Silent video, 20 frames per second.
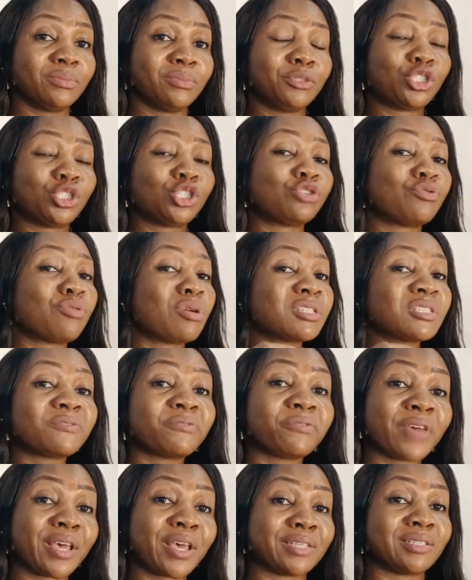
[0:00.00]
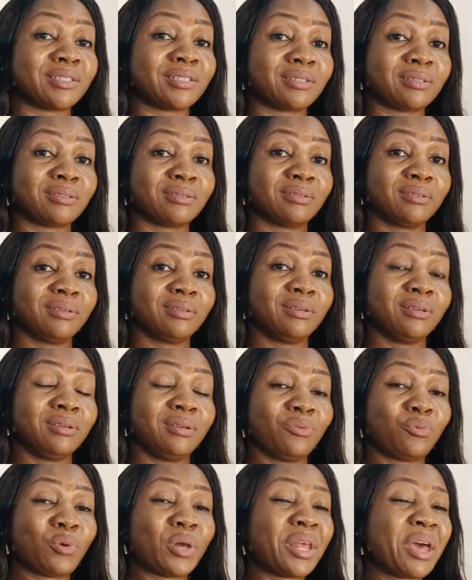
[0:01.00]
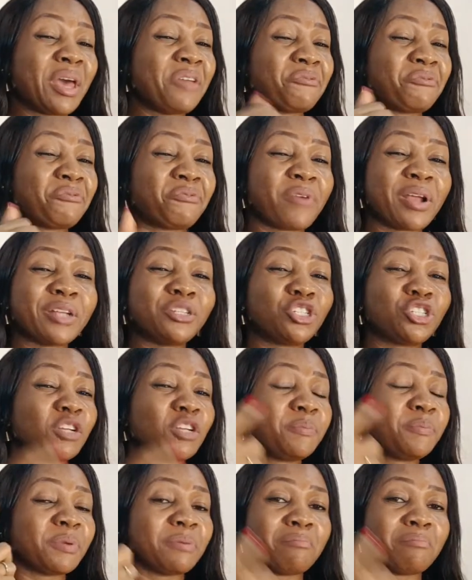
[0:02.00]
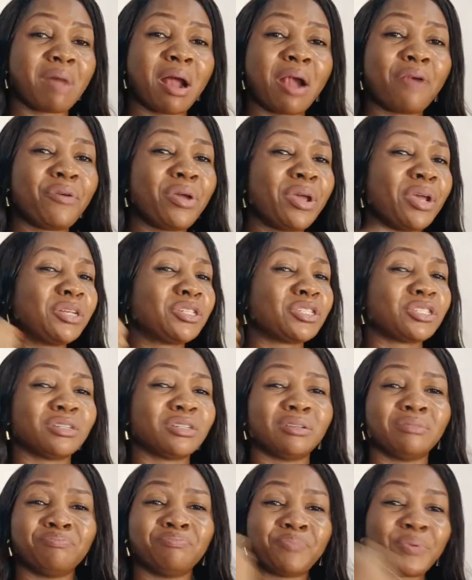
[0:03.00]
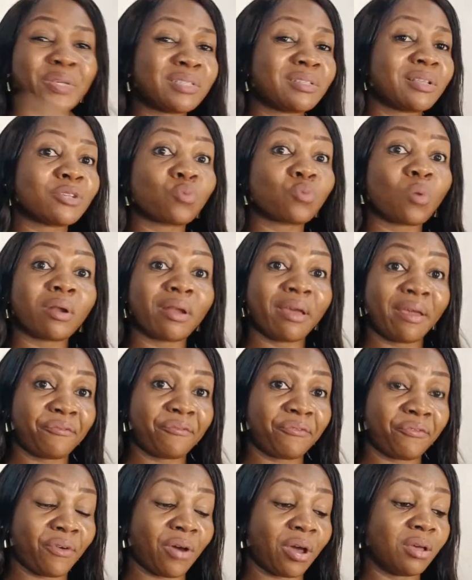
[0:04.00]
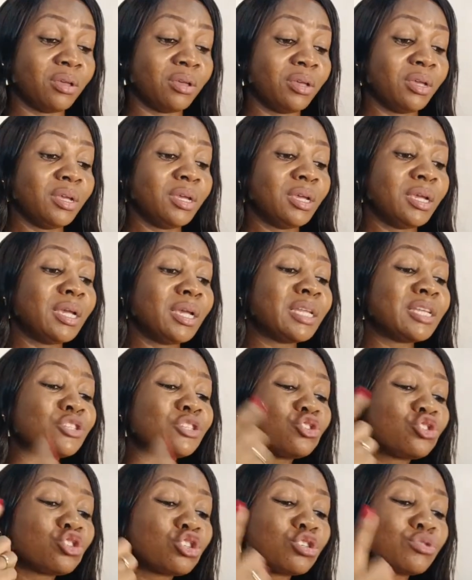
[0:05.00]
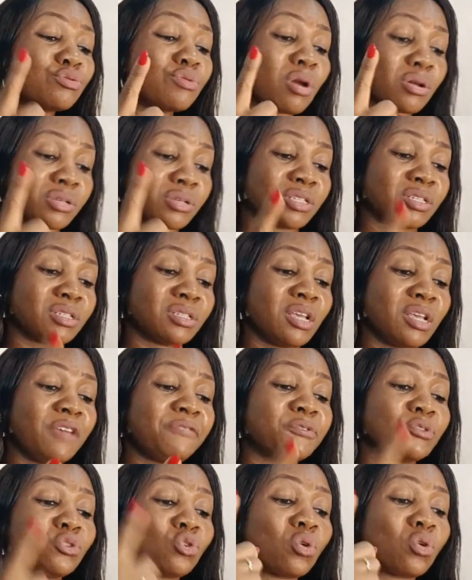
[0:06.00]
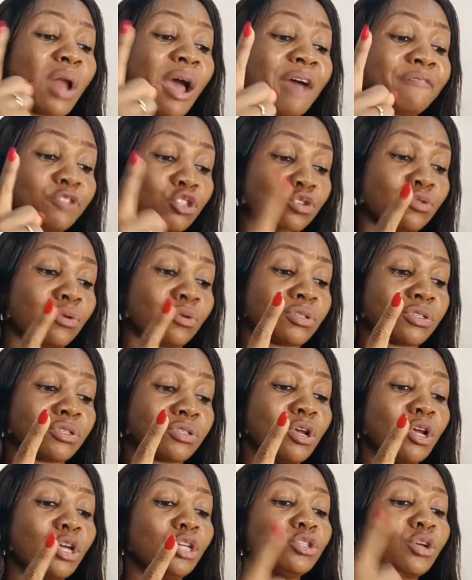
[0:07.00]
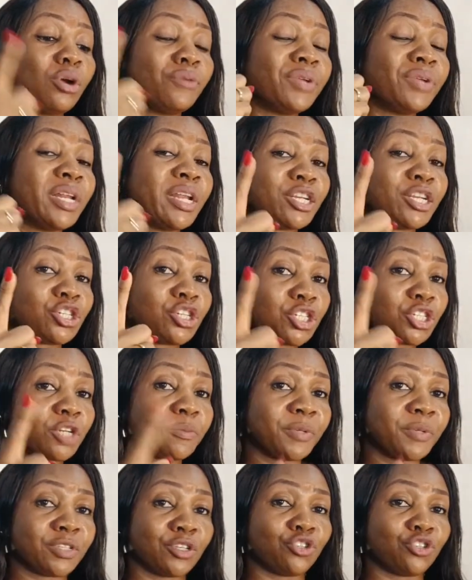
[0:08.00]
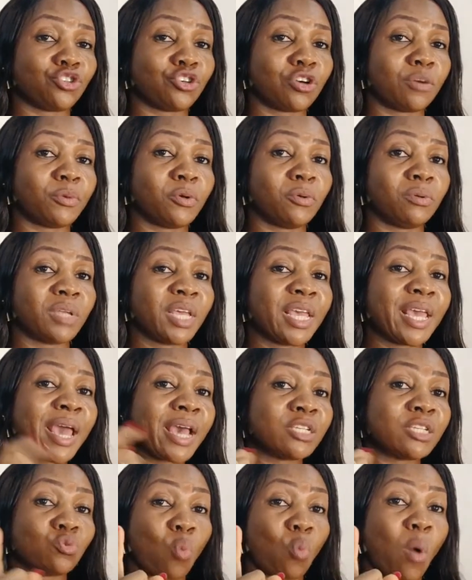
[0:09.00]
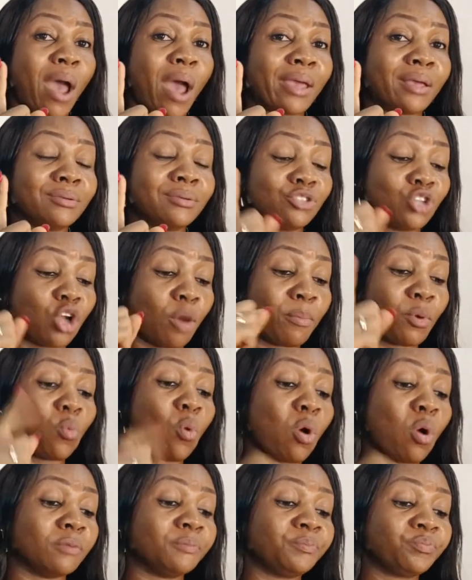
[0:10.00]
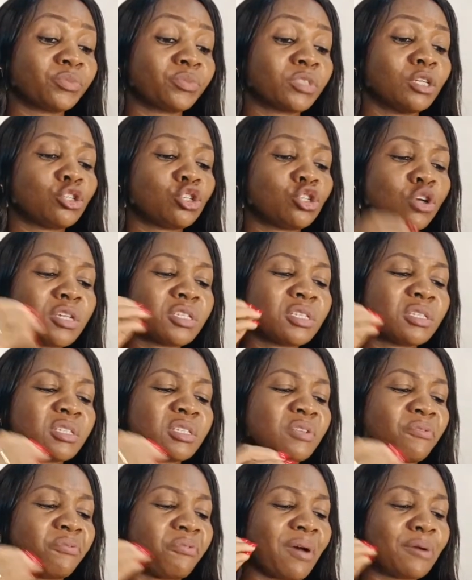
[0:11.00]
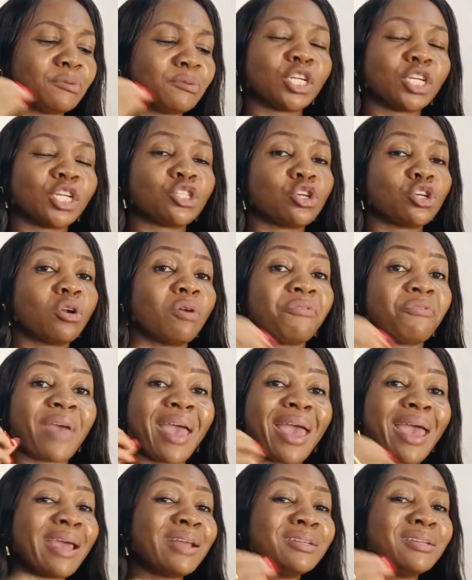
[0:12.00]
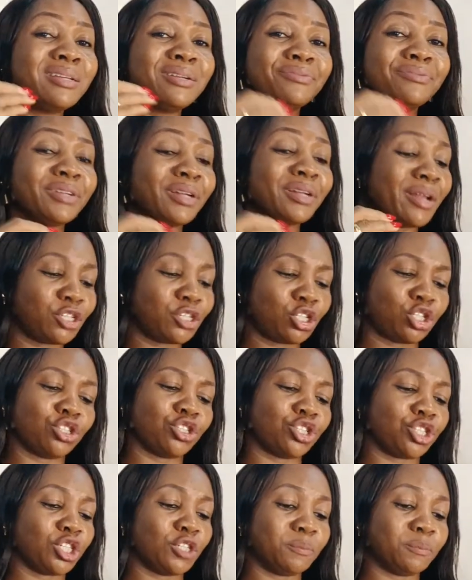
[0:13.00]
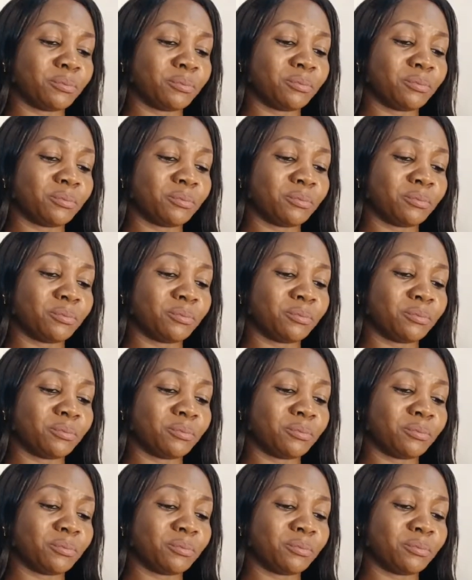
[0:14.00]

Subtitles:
Trust first. Whether in friendship, in marriage, in business, whatever, it is trust. If you don't have trust, your relationship is in trouble. Here is why. #1, trust is the foundation of any relationship.